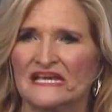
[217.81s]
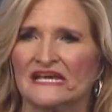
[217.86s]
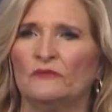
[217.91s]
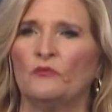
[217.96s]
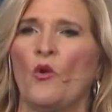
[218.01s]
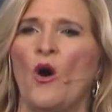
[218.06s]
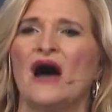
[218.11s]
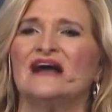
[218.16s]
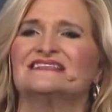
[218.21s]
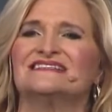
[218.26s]
He
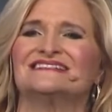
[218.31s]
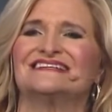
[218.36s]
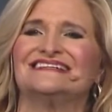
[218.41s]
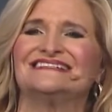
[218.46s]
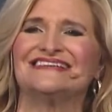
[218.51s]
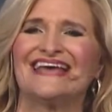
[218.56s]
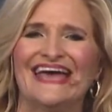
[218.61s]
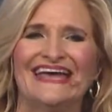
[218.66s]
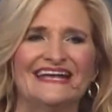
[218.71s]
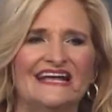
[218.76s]
wants to
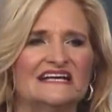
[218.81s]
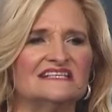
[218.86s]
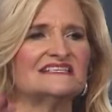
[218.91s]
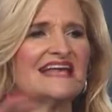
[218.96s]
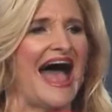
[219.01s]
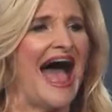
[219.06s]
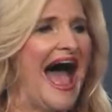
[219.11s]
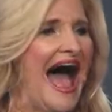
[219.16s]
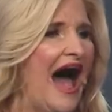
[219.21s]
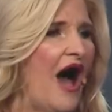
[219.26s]
take us
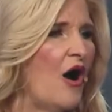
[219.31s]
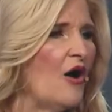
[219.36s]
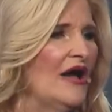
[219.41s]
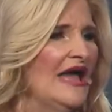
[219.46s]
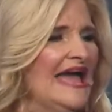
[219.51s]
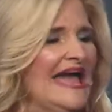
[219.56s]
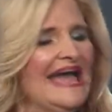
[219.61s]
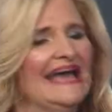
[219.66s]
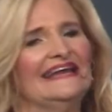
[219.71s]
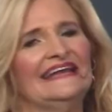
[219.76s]
out,
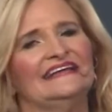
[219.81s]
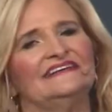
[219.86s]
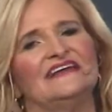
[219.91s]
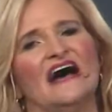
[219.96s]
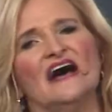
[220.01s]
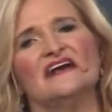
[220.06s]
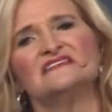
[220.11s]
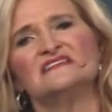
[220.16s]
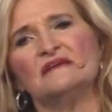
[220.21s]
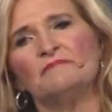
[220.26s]
and he
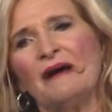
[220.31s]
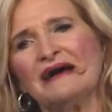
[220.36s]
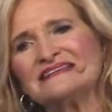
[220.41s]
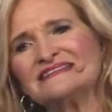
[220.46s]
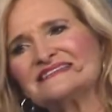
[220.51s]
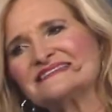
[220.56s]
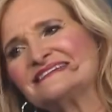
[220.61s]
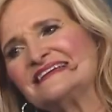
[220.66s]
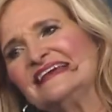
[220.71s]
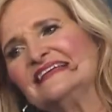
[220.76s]
does it by
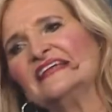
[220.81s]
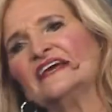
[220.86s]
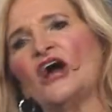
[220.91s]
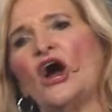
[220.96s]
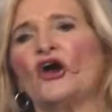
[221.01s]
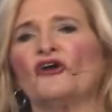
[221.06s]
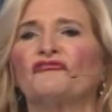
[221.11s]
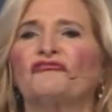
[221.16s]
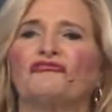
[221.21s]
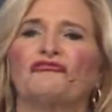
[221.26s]
stealing
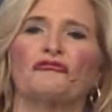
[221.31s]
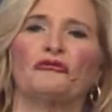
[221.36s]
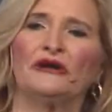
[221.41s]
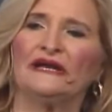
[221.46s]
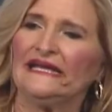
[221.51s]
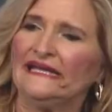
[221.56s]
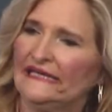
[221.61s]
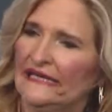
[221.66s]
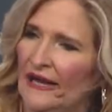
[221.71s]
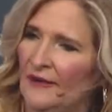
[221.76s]
our
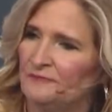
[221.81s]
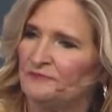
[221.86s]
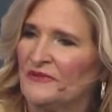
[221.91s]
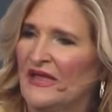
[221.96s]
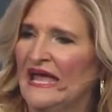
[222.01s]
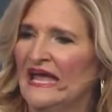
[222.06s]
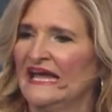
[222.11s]
freedom.